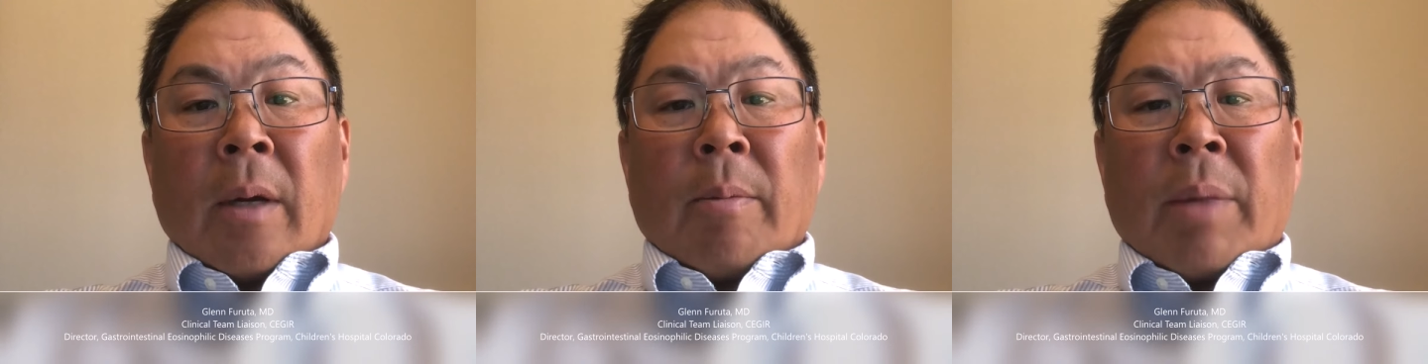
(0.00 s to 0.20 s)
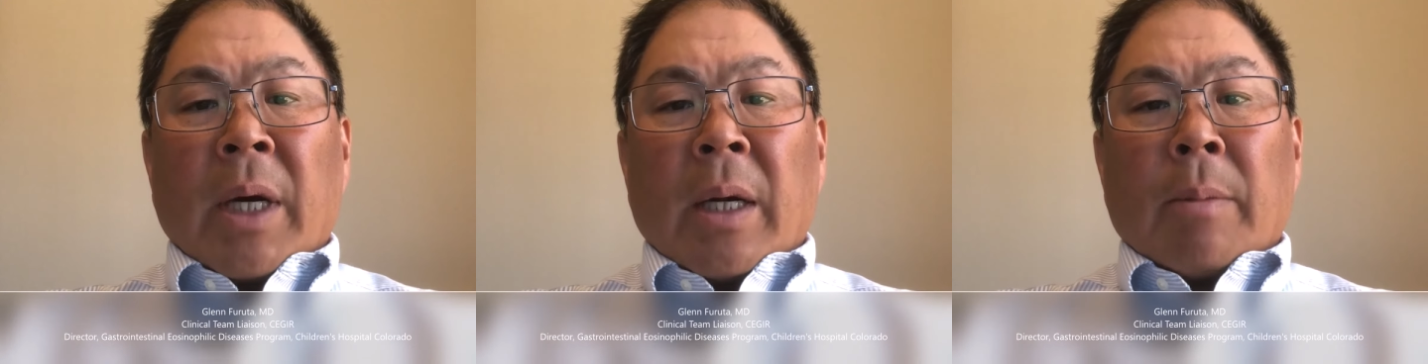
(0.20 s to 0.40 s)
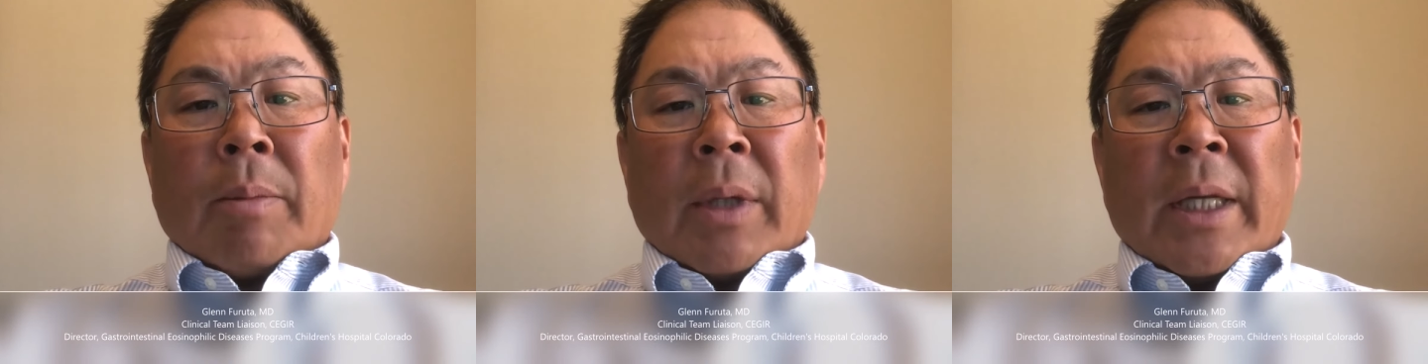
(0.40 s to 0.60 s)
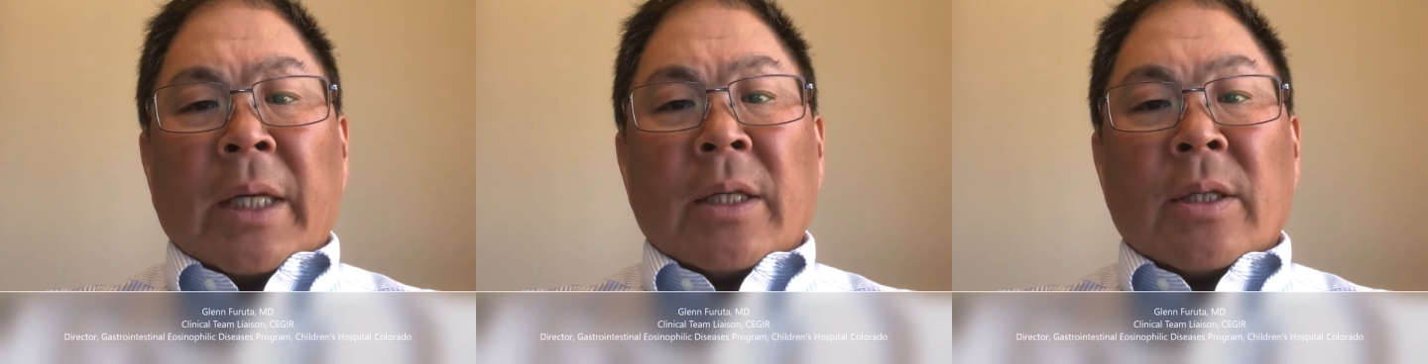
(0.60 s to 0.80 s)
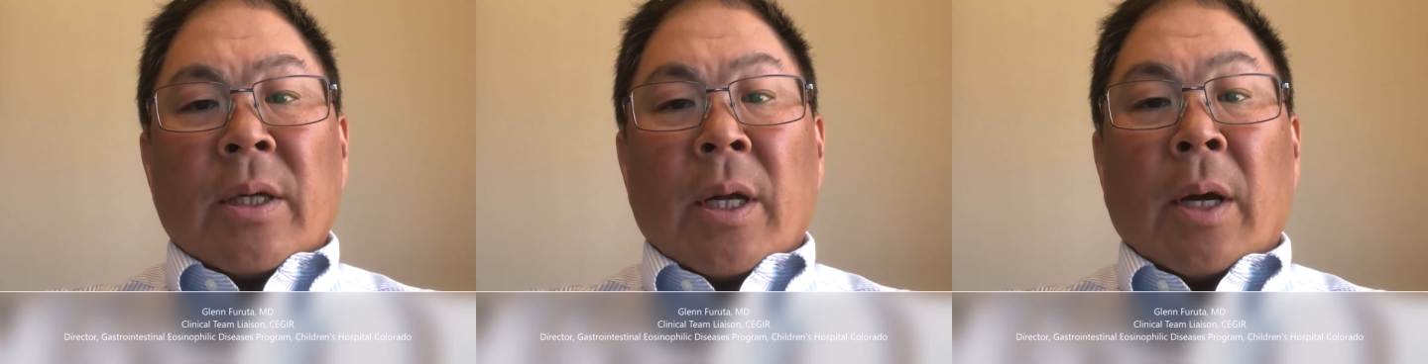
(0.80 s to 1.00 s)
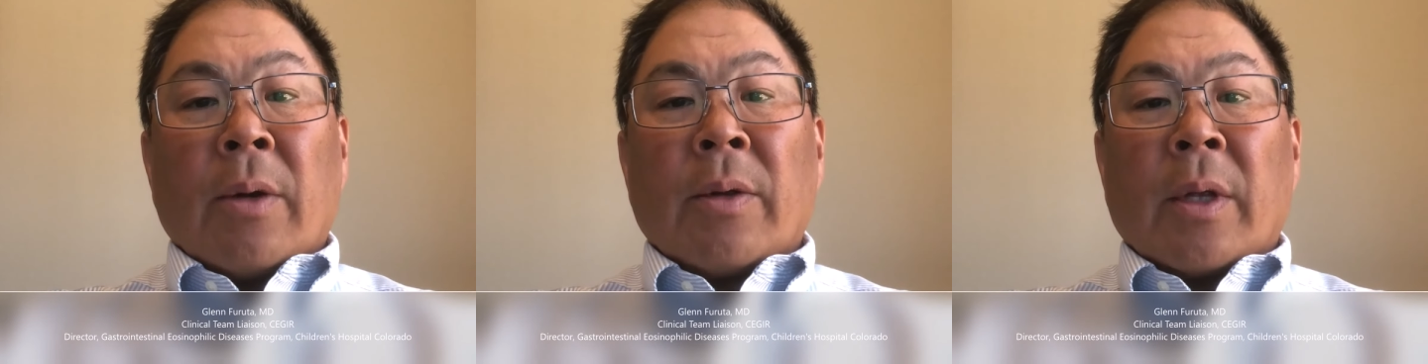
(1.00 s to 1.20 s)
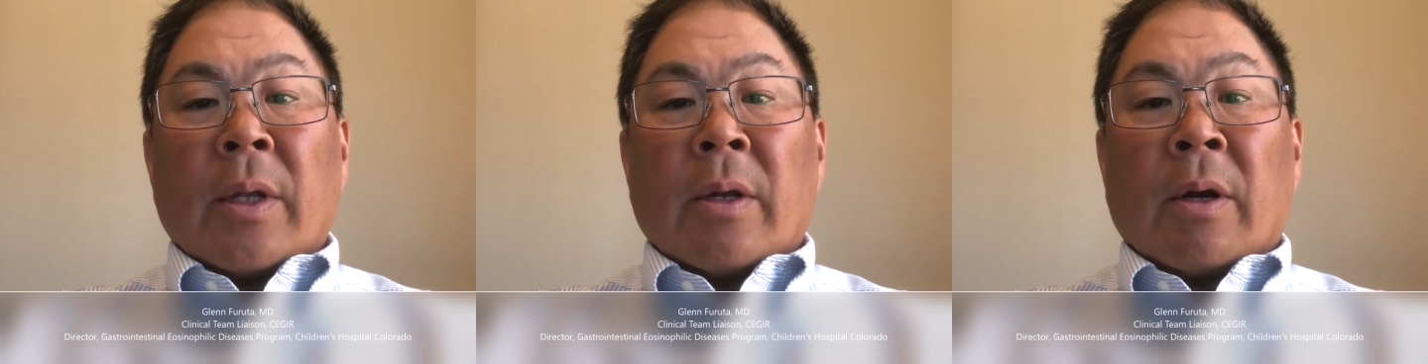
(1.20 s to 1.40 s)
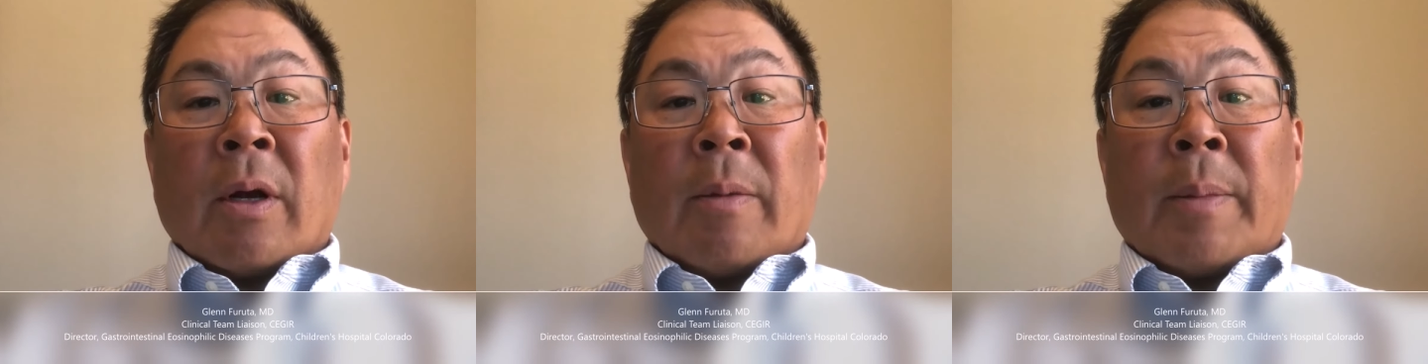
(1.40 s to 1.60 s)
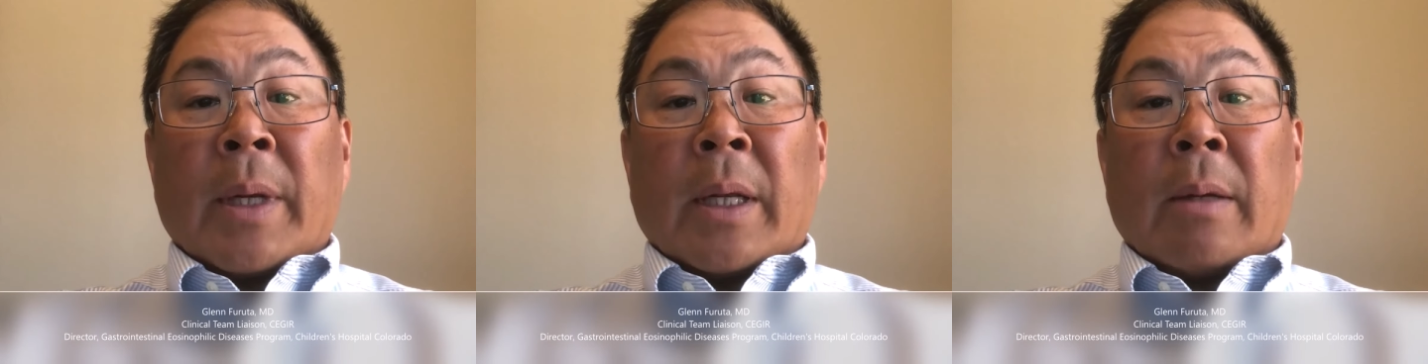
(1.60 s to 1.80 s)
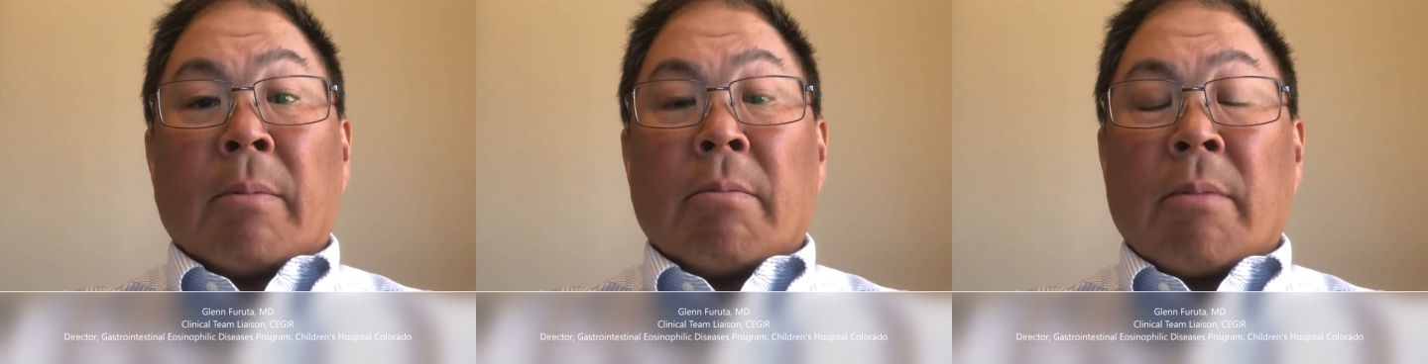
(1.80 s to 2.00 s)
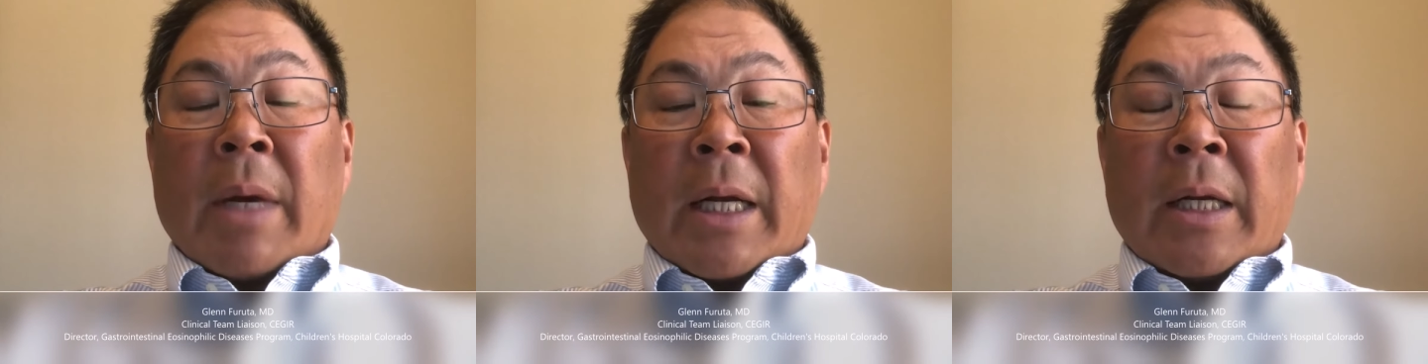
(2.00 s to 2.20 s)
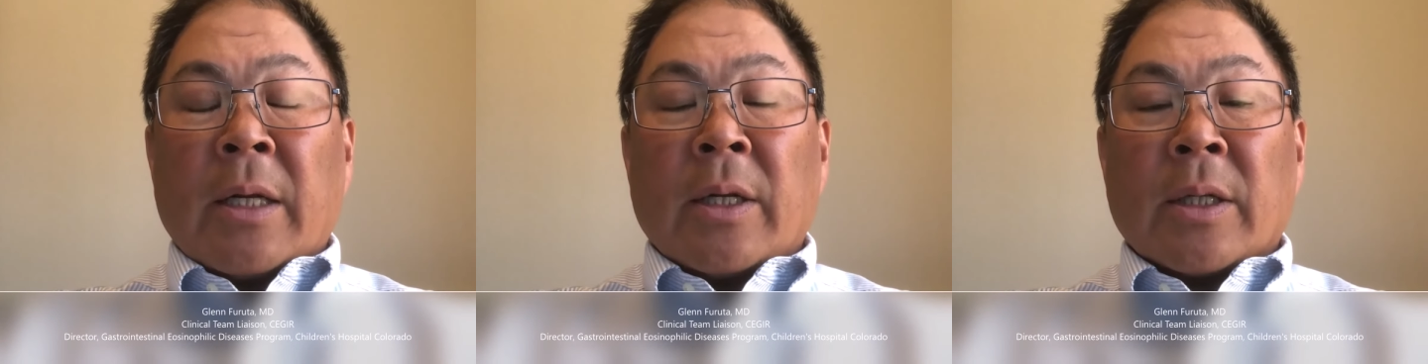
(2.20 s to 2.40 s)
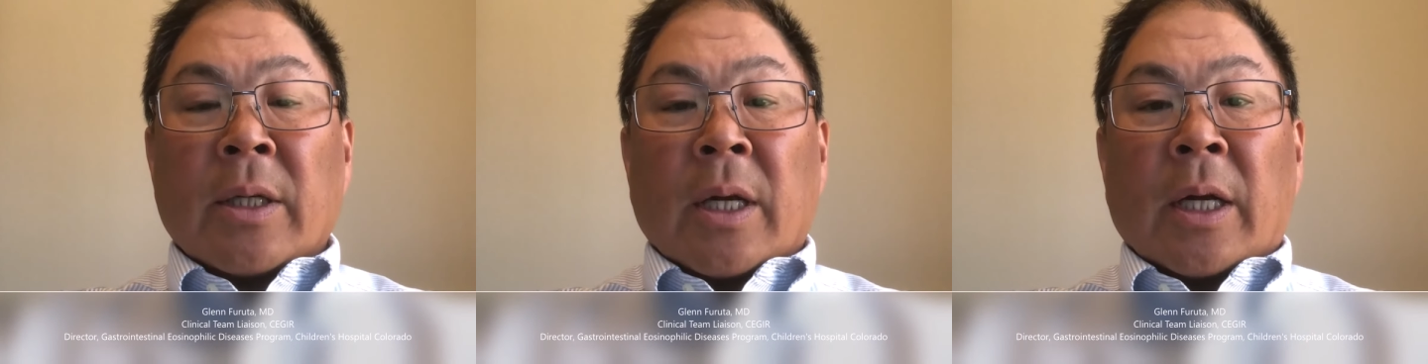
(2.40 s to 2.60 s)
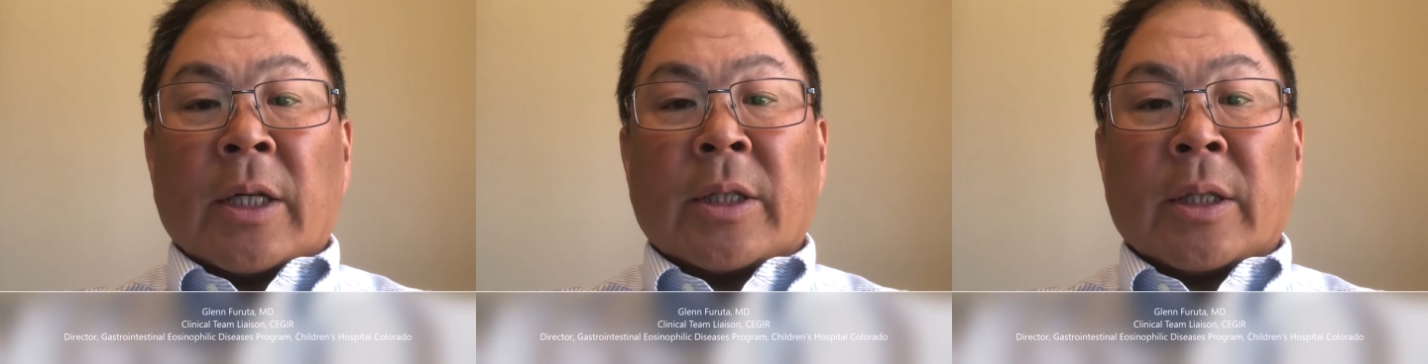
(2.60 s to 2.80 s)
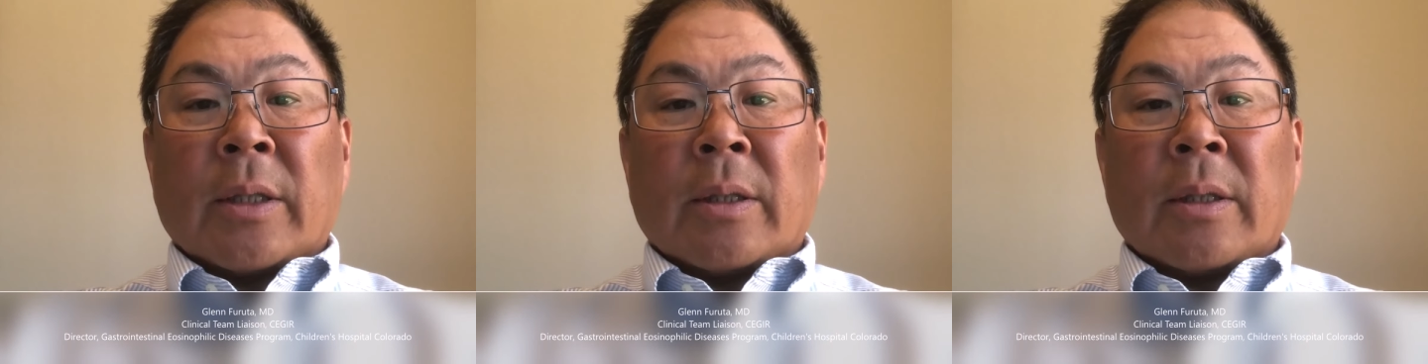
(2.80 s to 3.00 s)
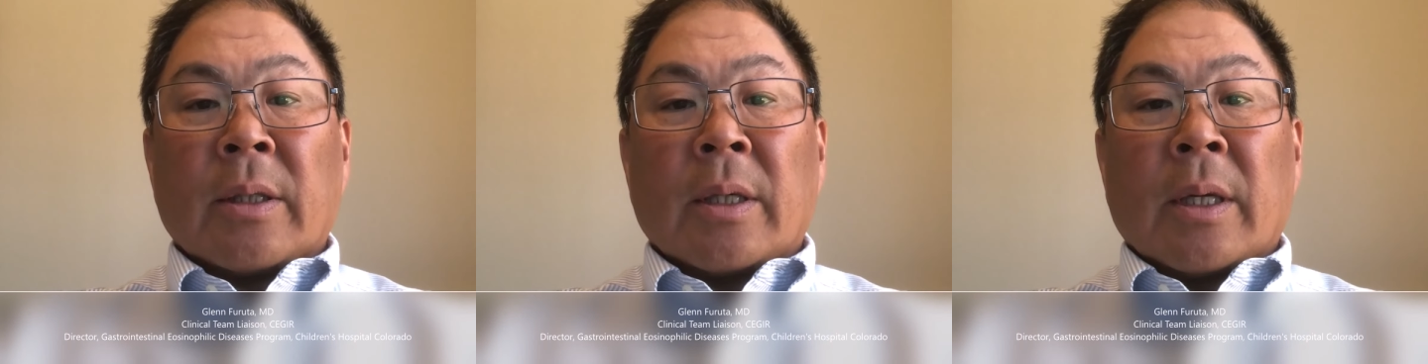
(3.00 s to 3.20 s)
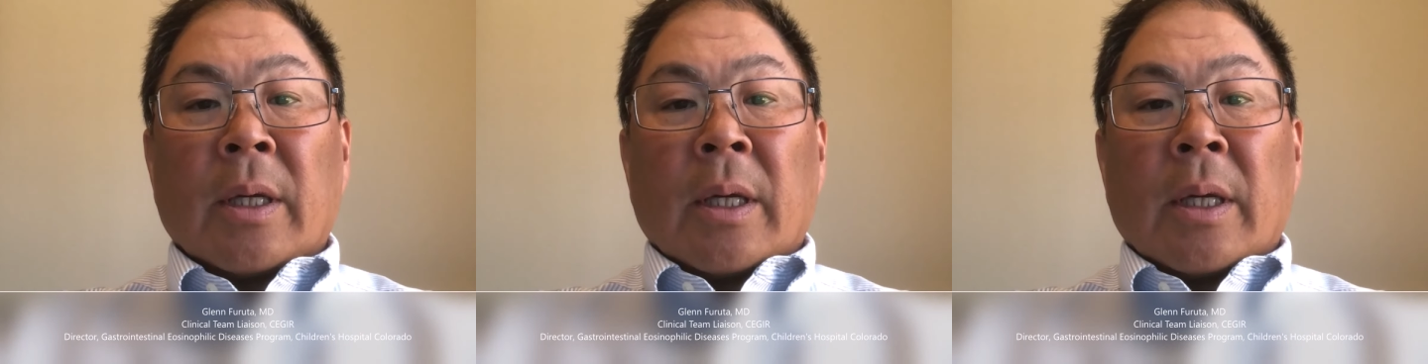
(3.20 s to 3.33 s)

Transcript: But please know that there have been many discussions